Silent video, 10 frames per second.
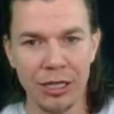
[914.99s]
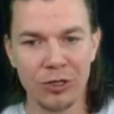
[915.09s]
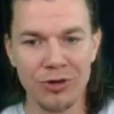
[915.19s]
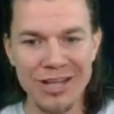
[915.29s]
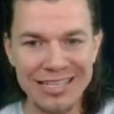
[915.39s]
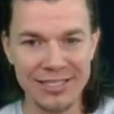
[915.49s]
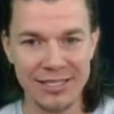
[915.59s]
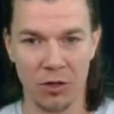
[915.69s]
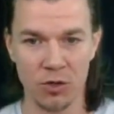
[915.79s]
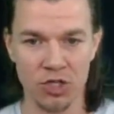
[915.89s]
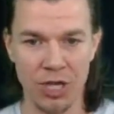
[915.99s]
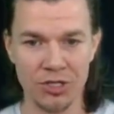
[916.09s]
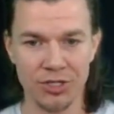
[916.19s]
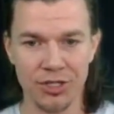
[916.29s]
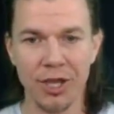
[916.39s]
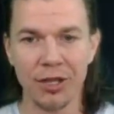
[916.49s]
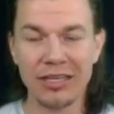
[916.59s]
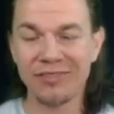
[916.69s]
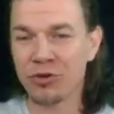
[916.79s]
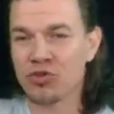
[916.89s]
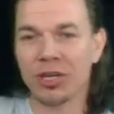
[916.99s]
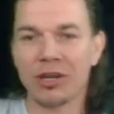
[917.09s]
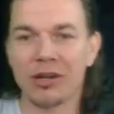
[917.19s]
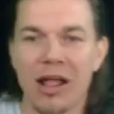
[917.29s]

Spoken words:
Create subtle changes. Like if you're drinking